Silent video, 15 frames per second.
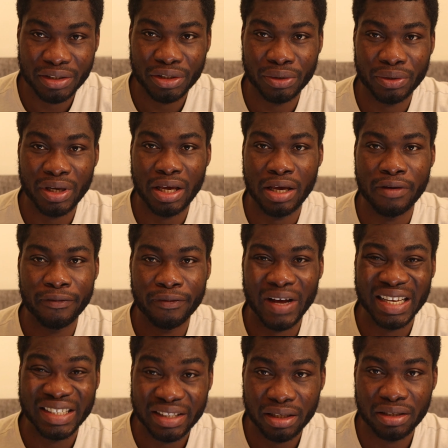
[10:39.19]
So if
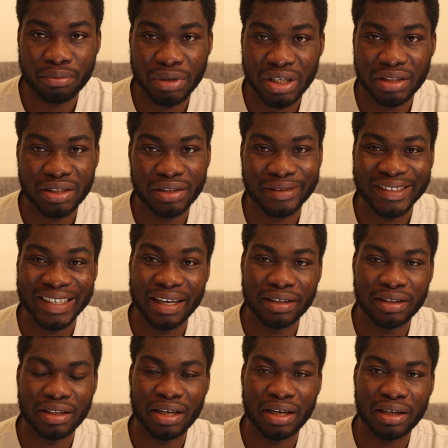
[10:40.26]
assessment is
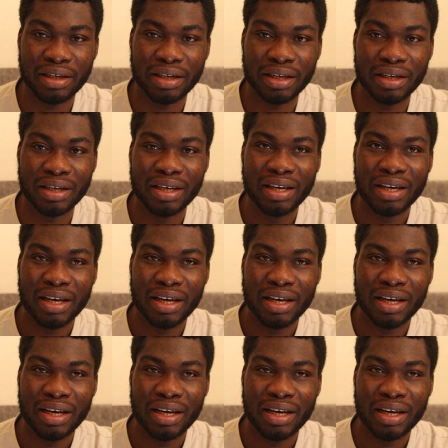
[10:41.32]
done and then